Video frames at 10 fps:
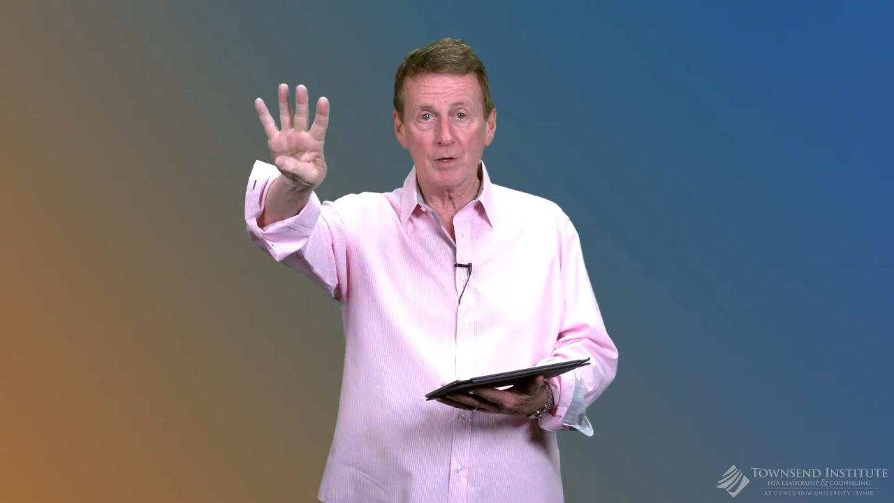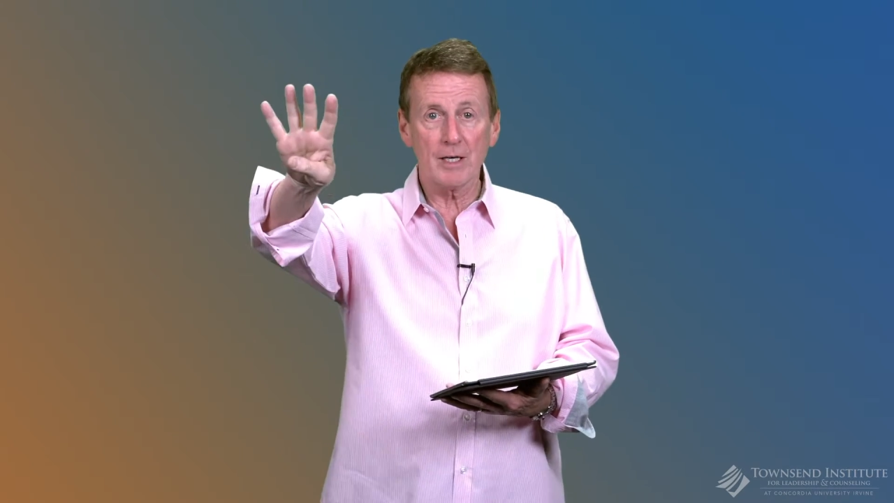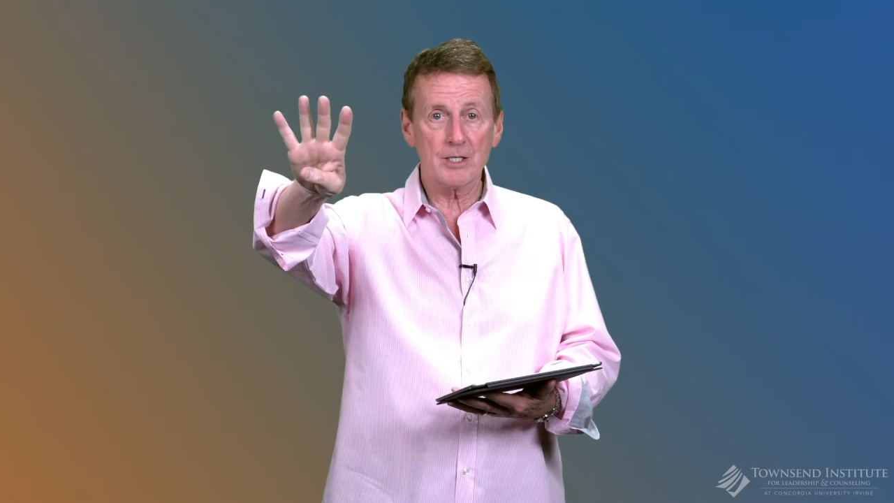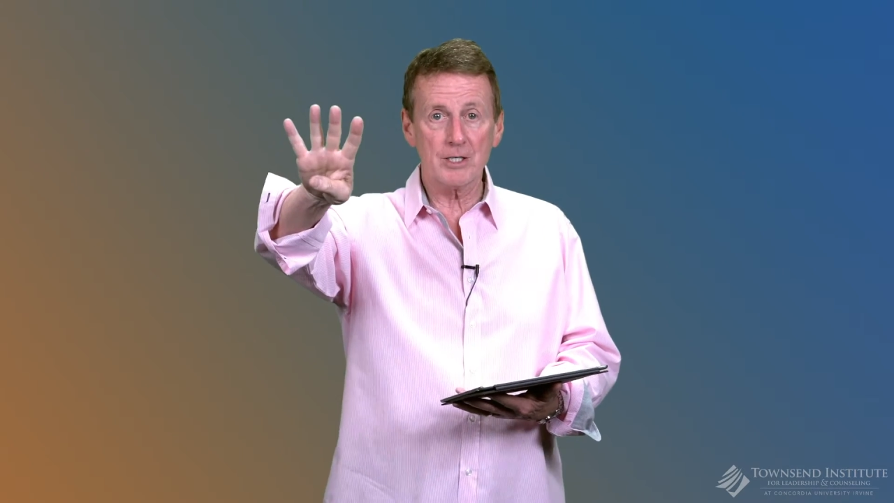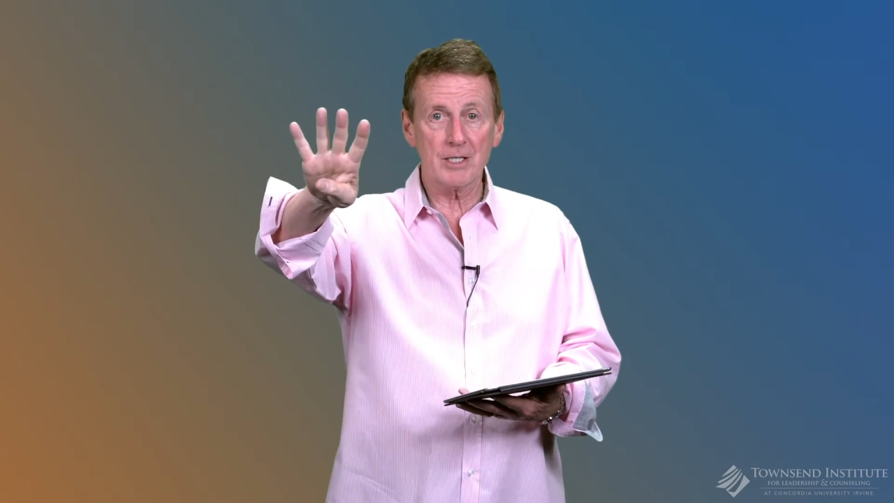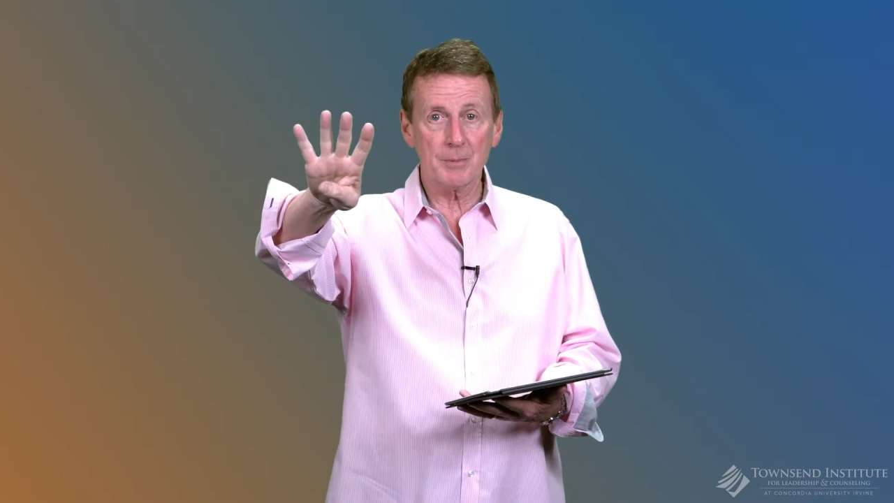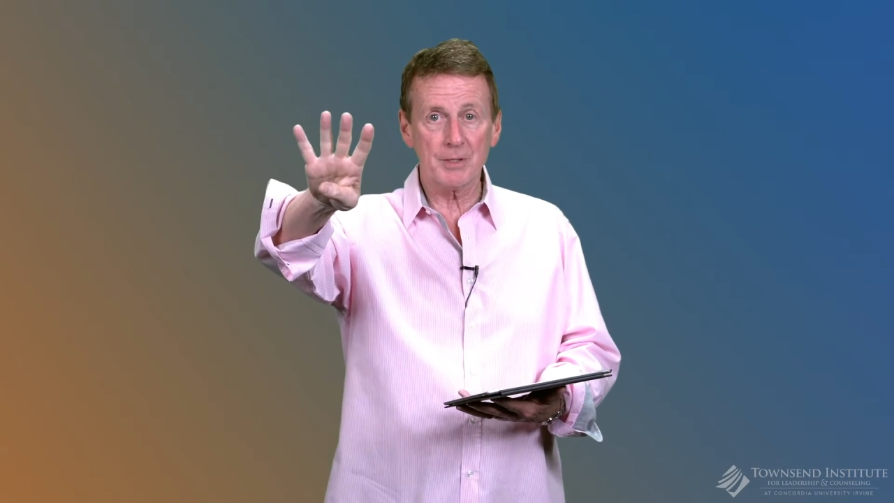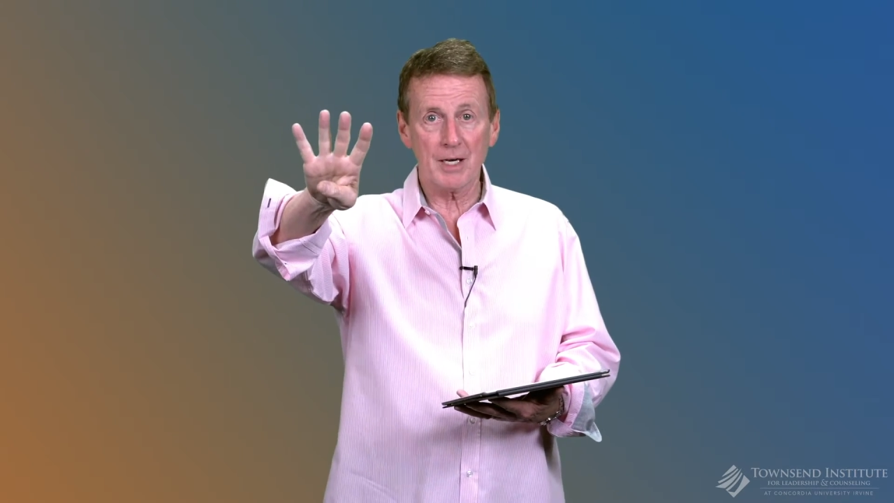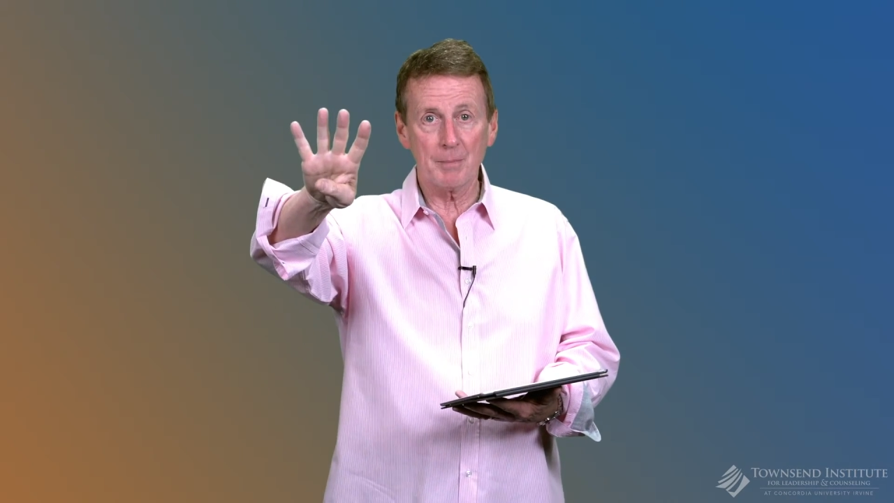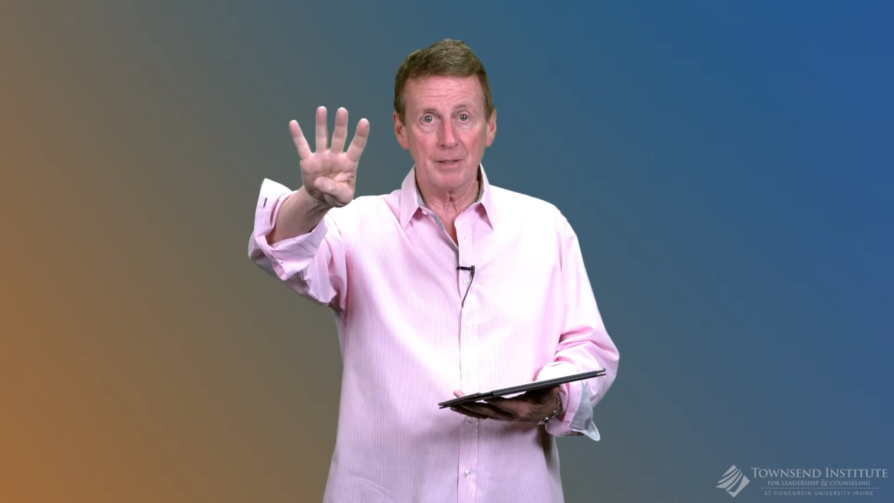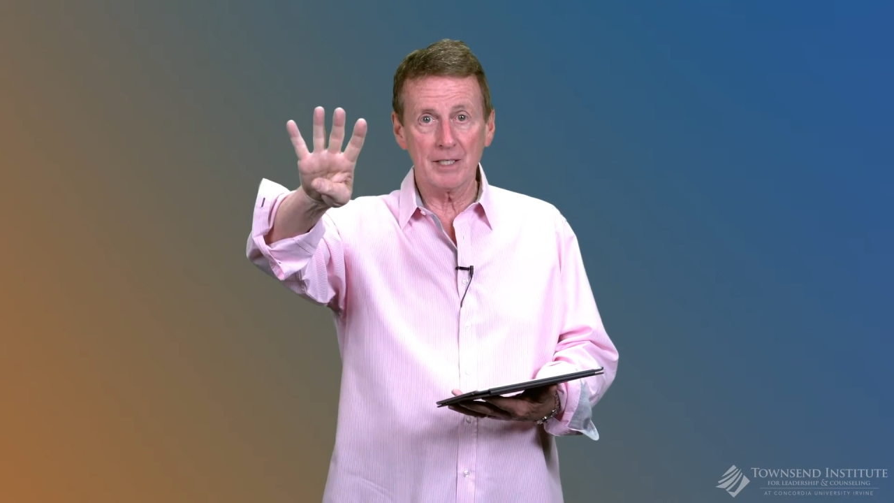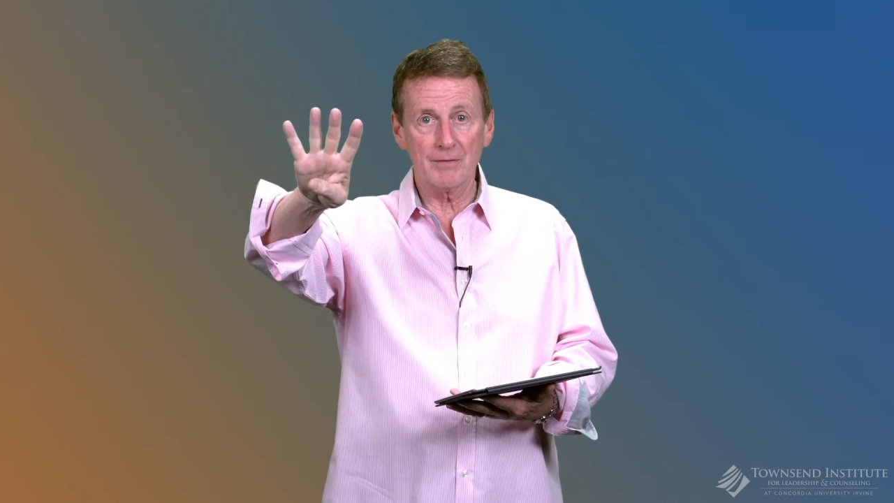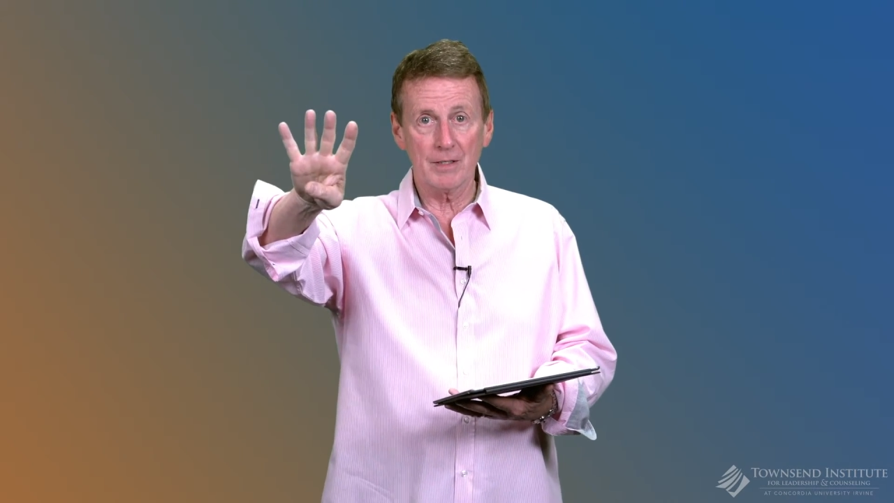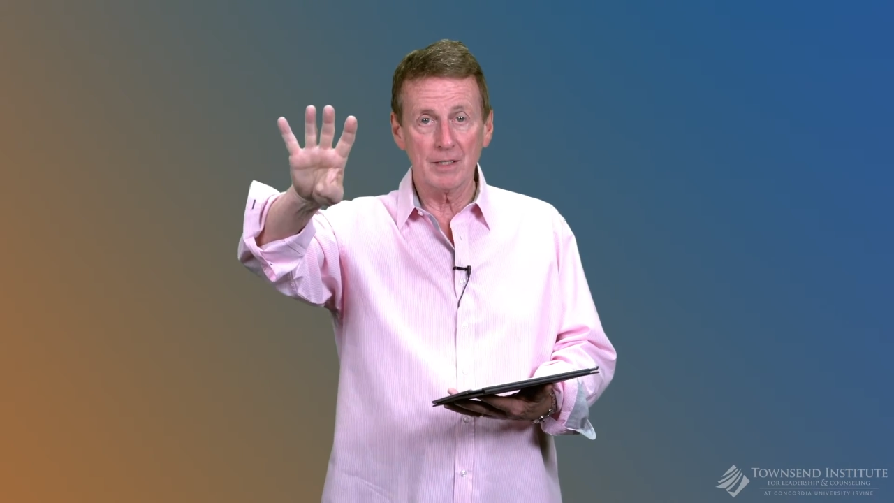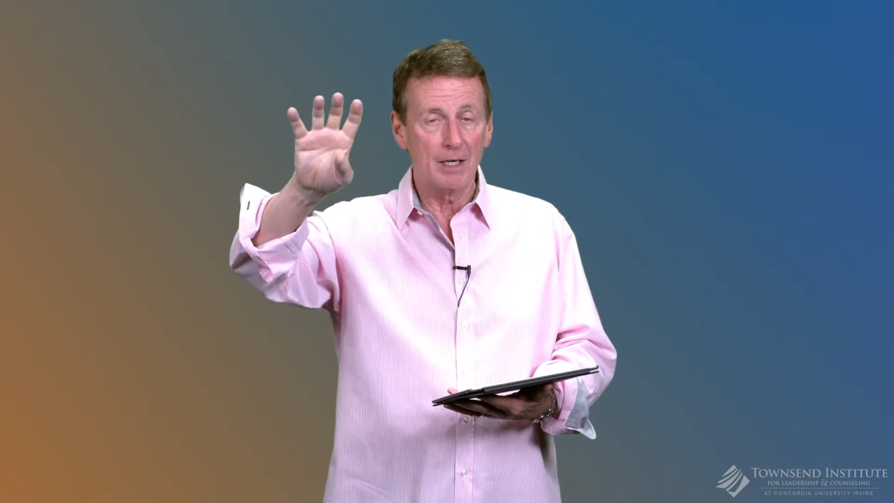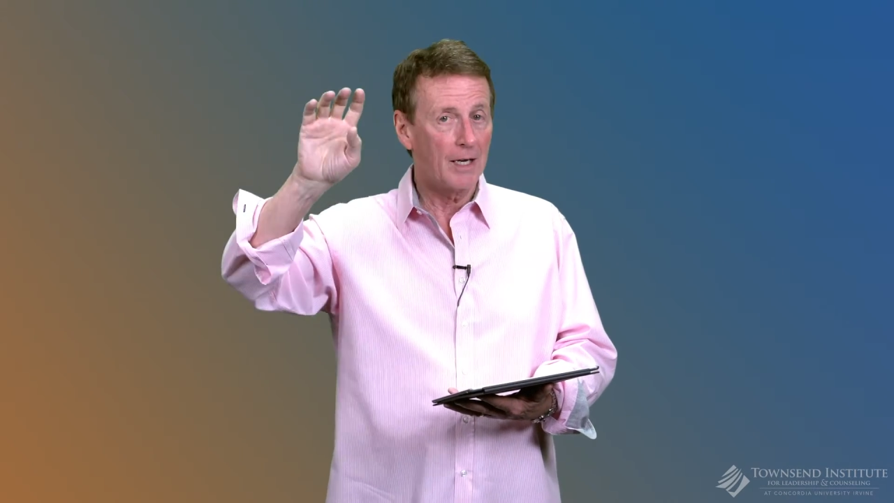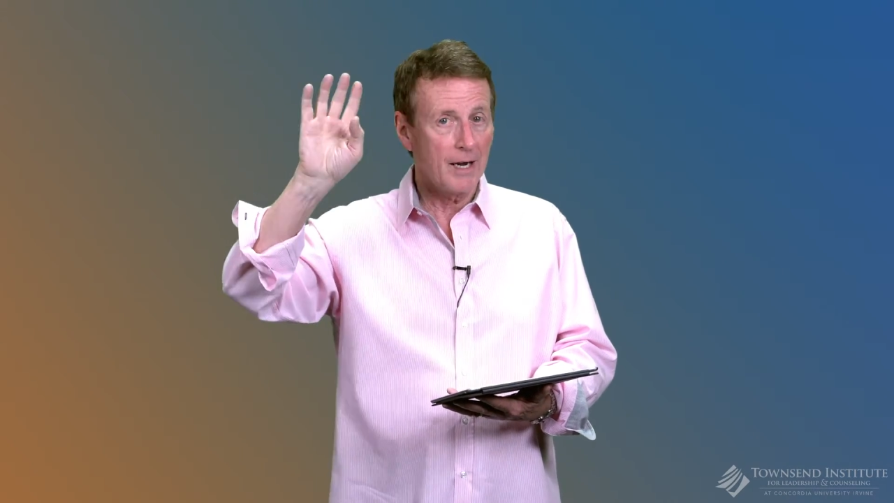relationships that I believe in.